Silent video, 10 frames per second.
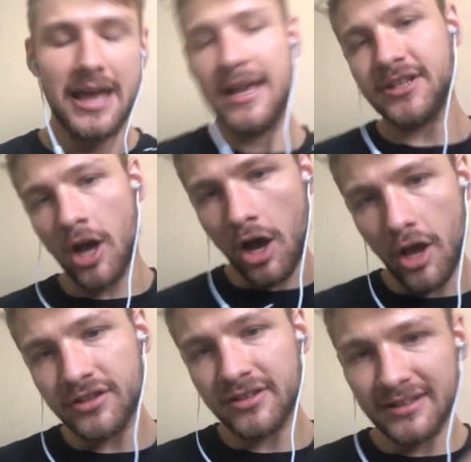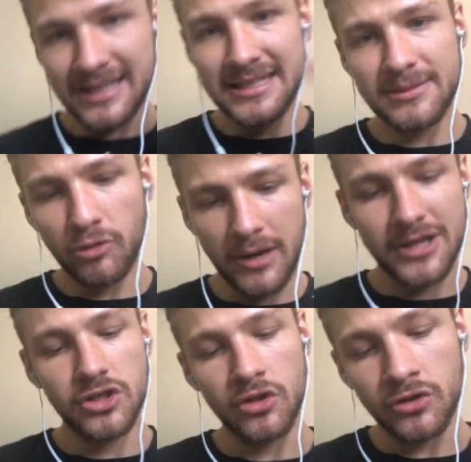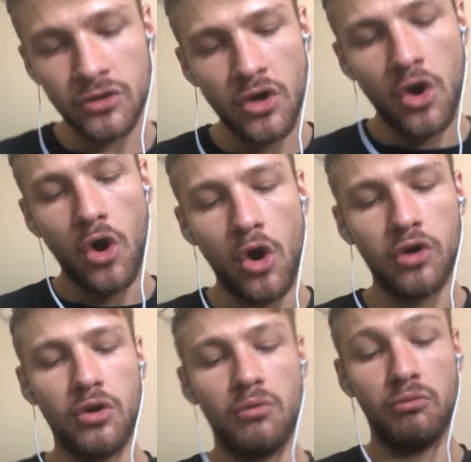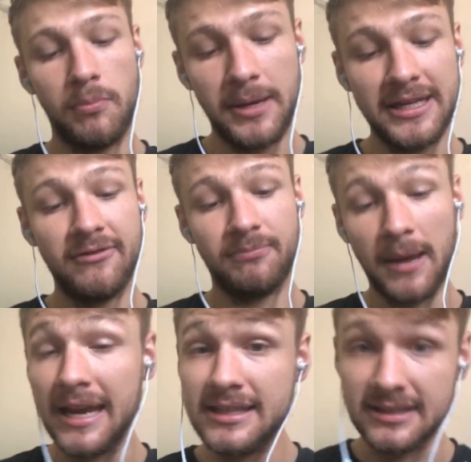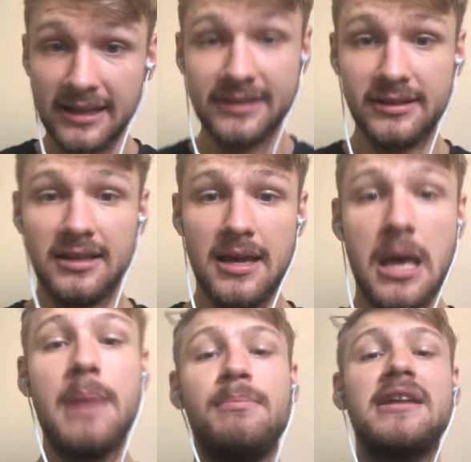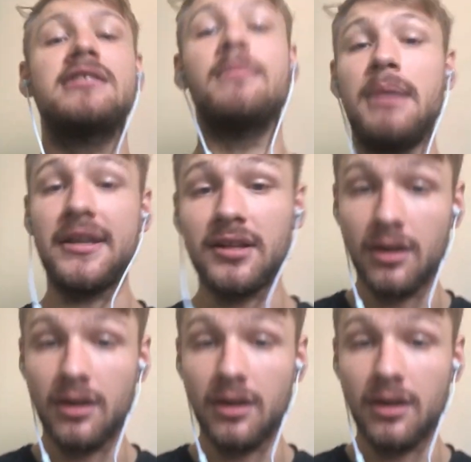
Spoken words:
And so asking these questions on a repeated basis makes it better.